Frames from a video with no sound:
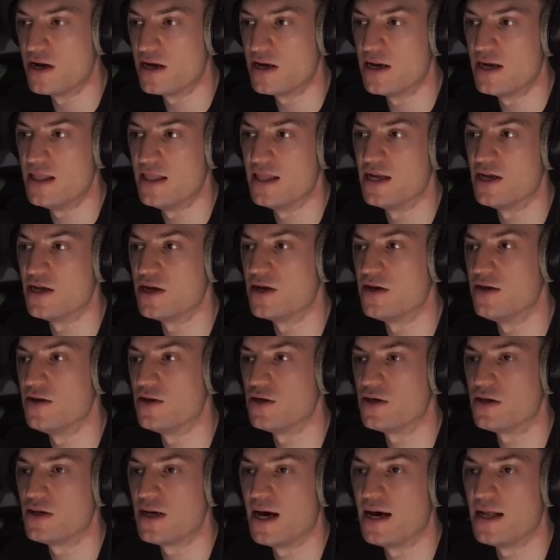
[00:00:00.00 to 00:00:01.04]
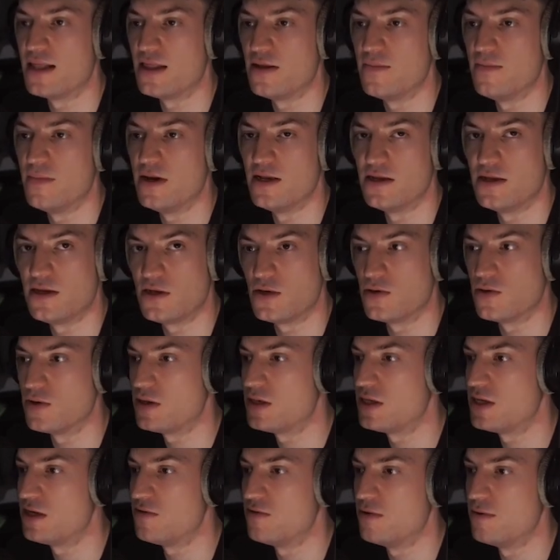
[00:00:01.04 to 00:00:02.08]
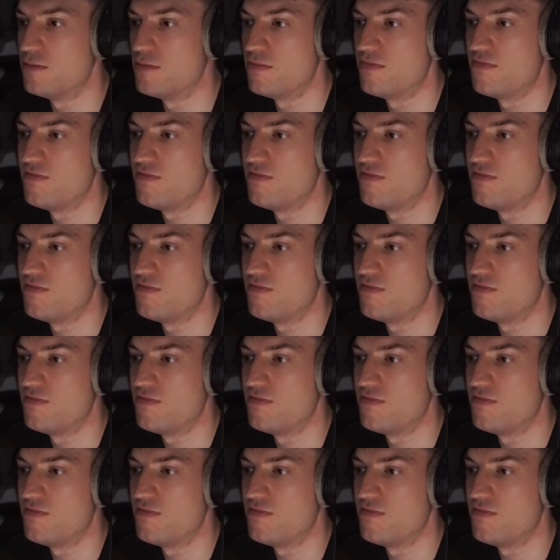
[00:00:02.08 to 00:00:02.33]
and then you can just add them into your serum